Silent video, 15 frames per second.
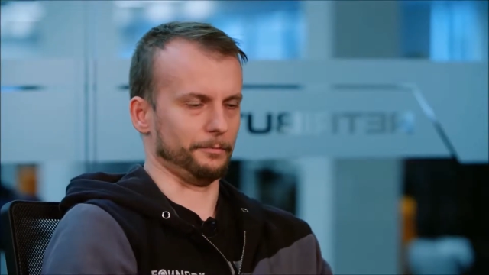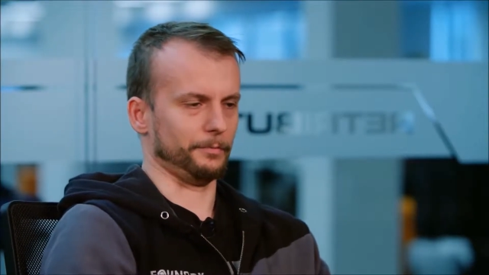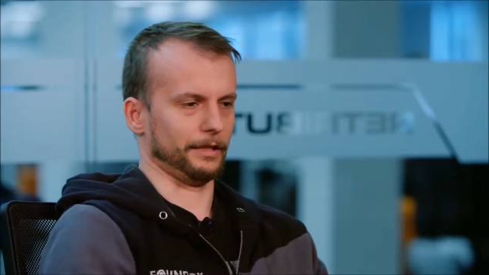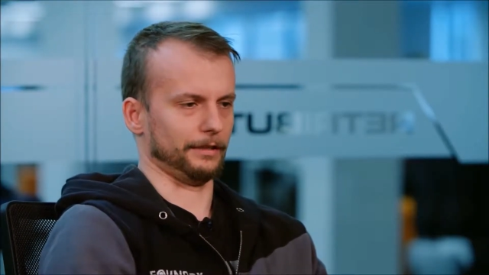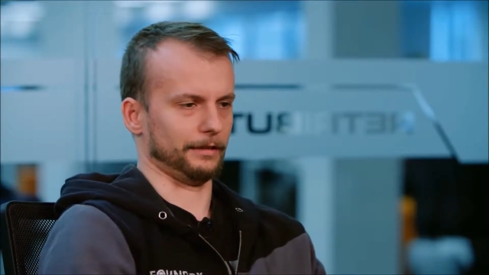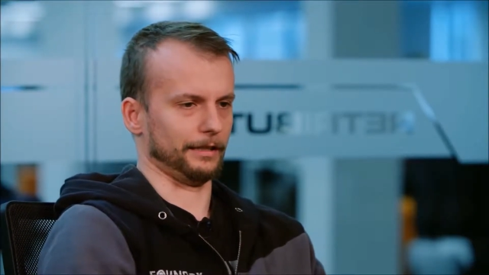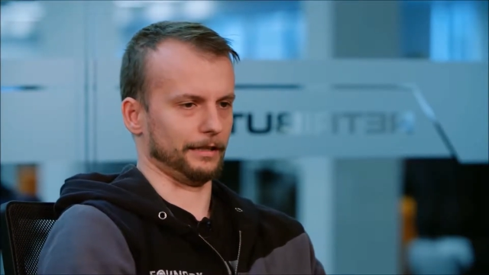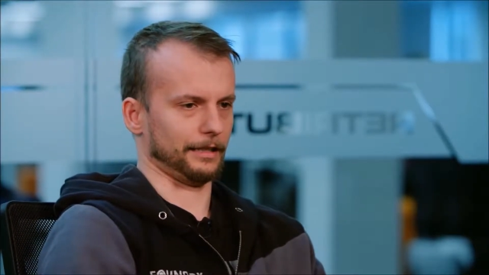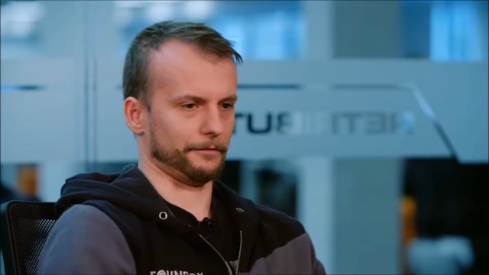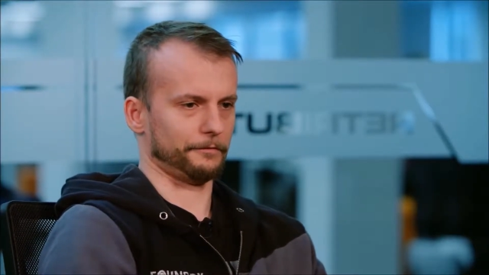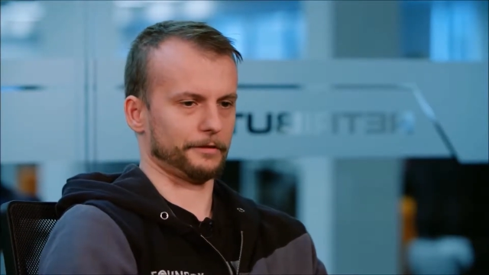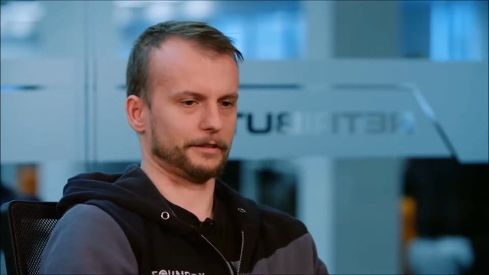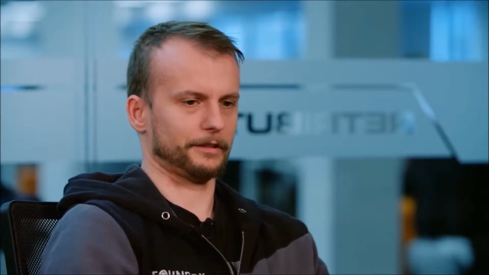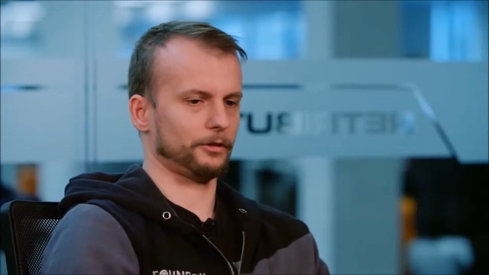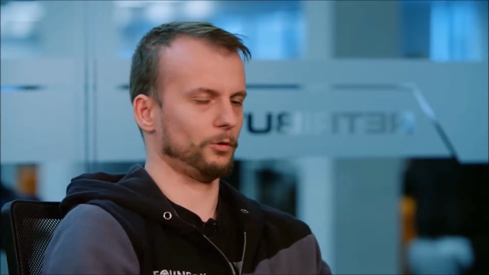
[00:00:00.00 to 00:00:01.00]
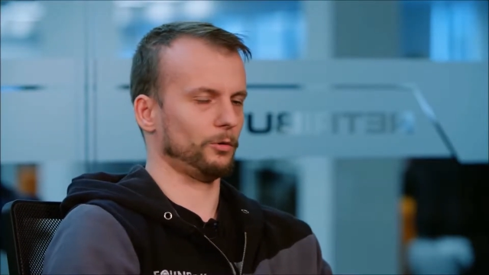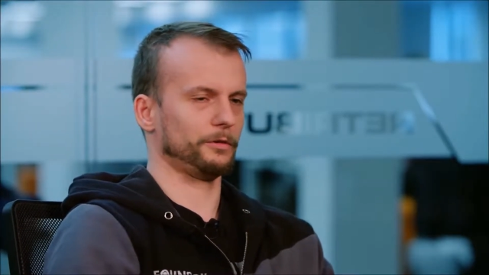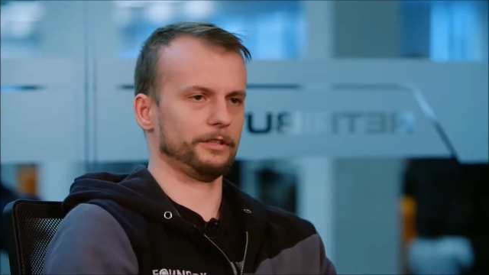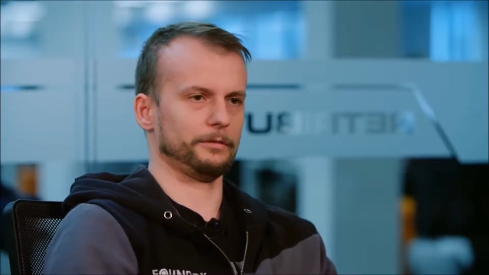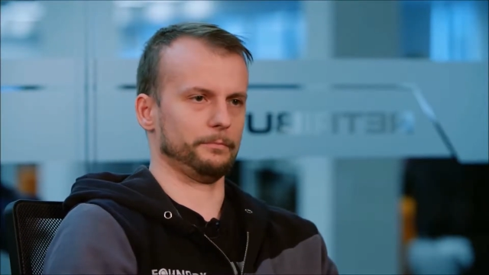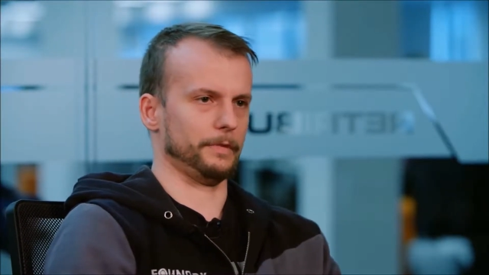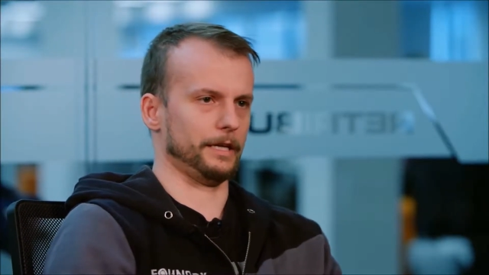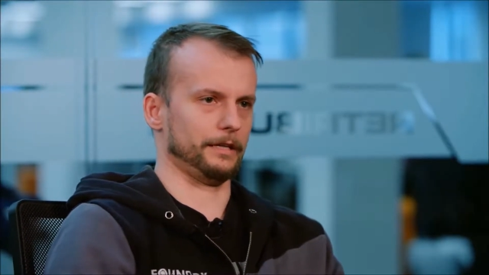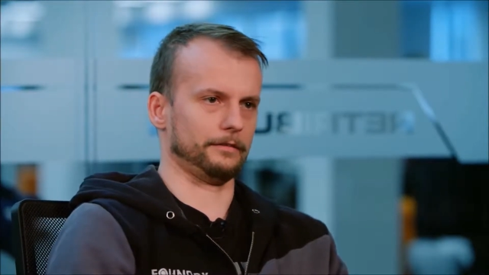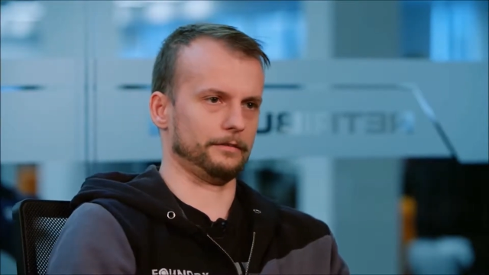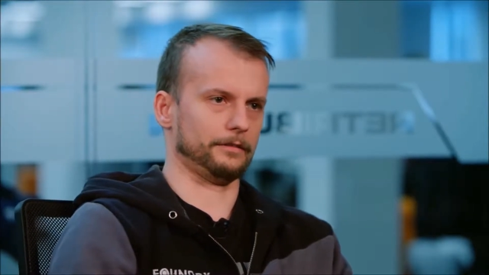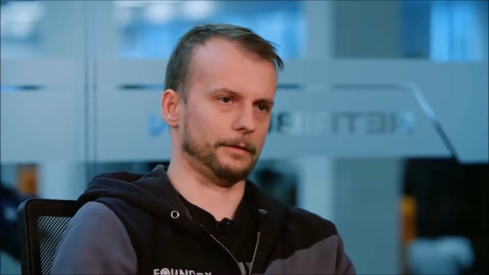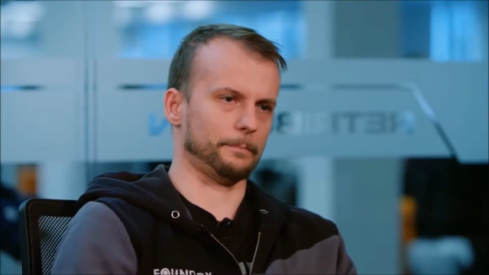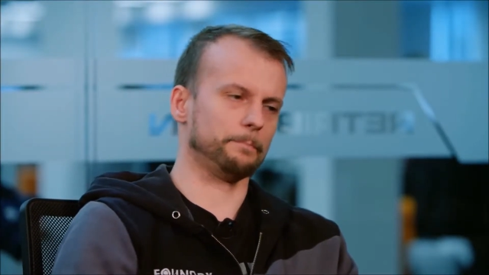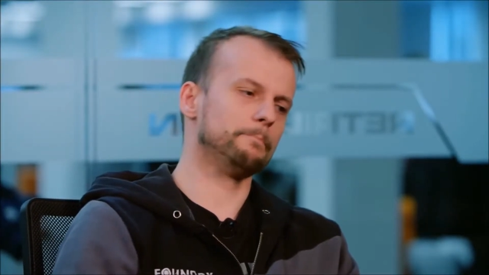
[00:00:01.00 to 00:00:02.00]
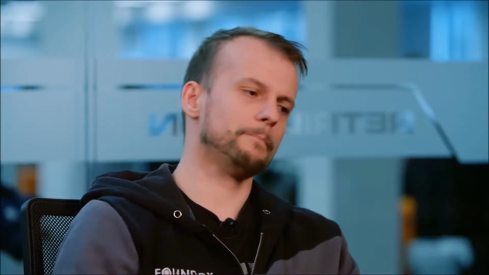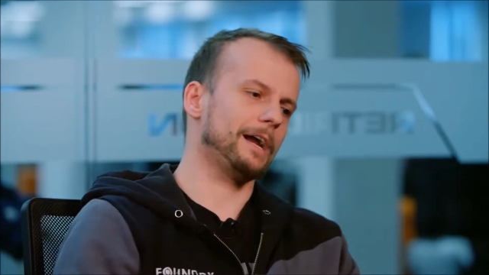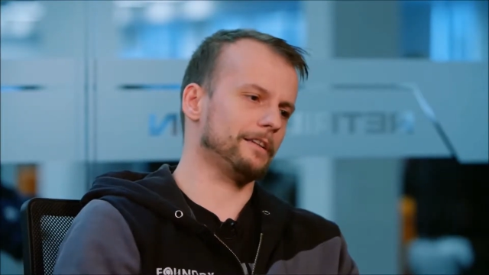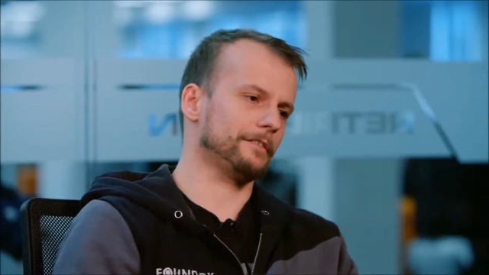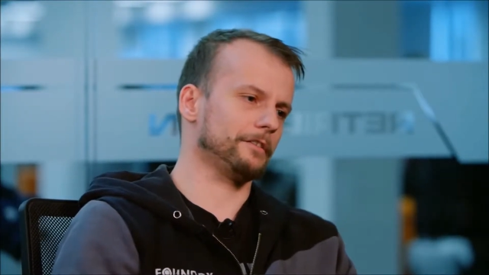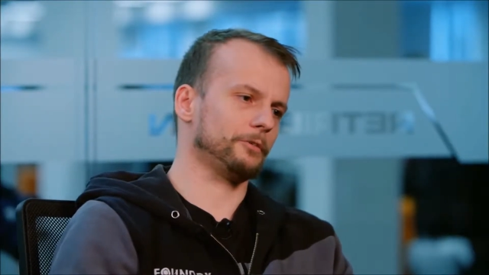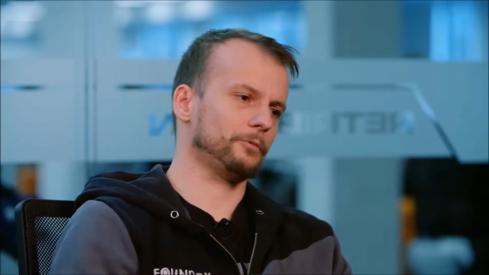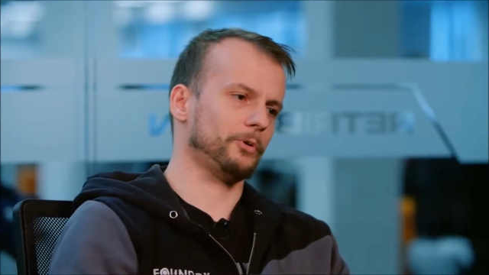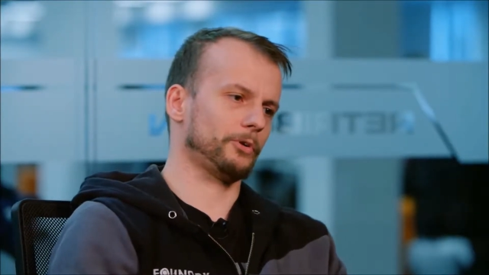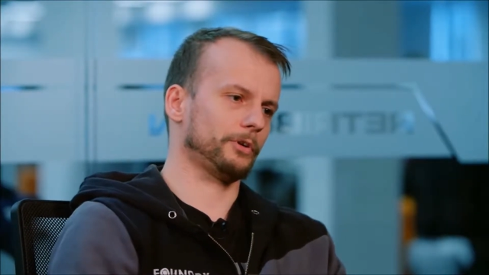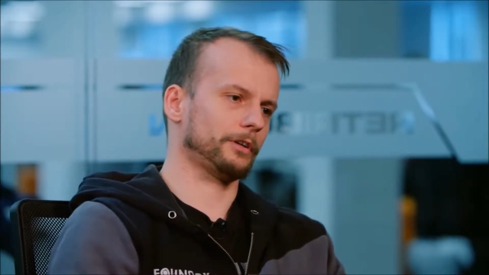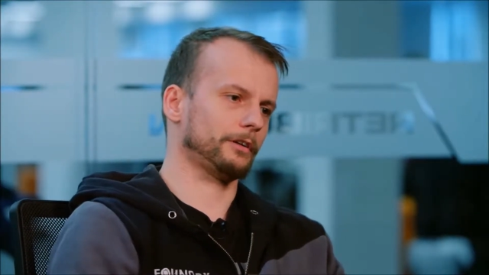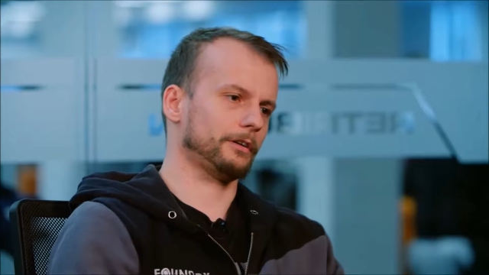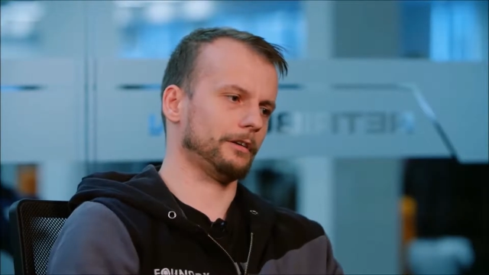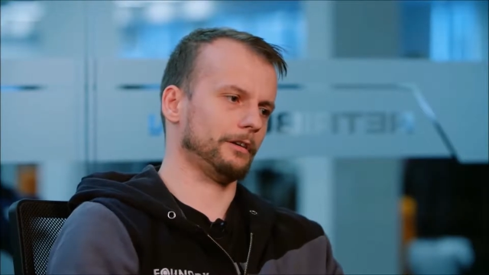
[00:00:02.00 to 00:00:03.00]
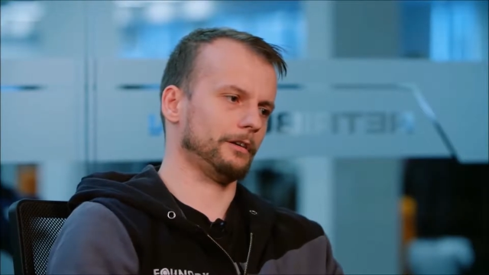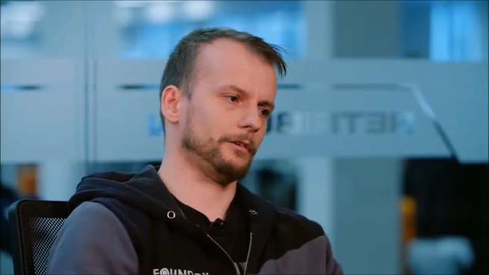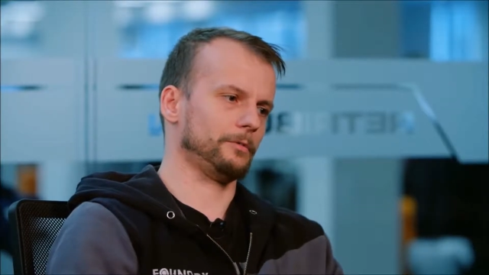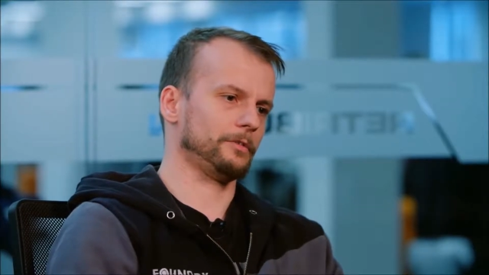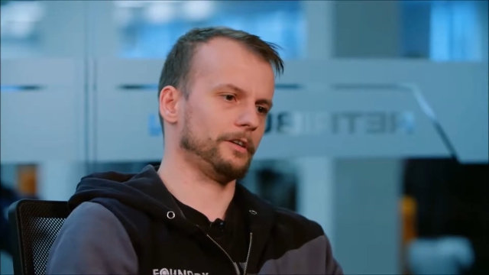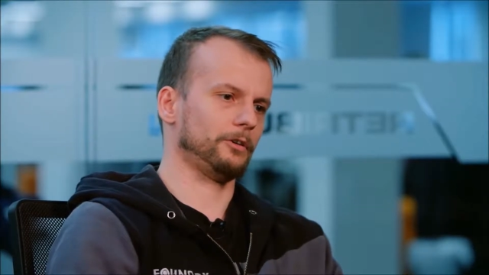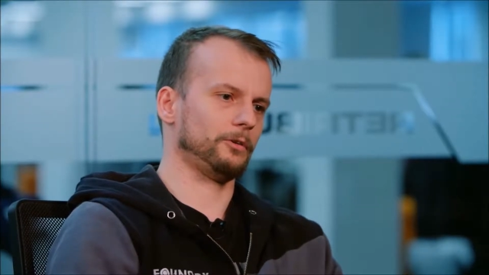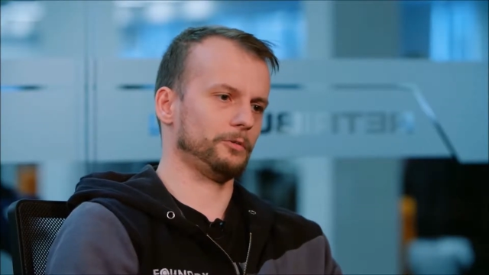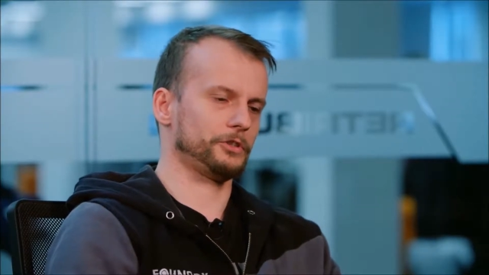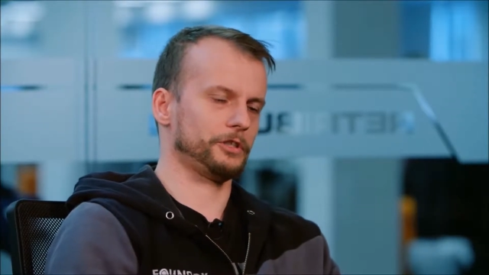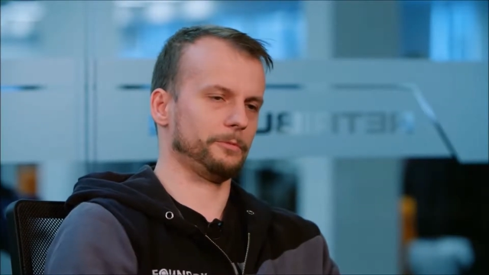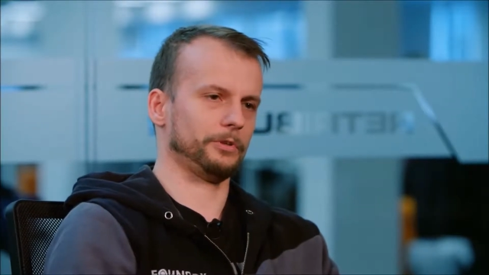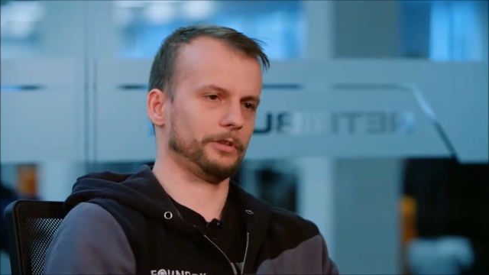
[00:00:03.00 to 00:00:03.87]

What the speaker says: but like I think the whole team made amazing work with the whole ship,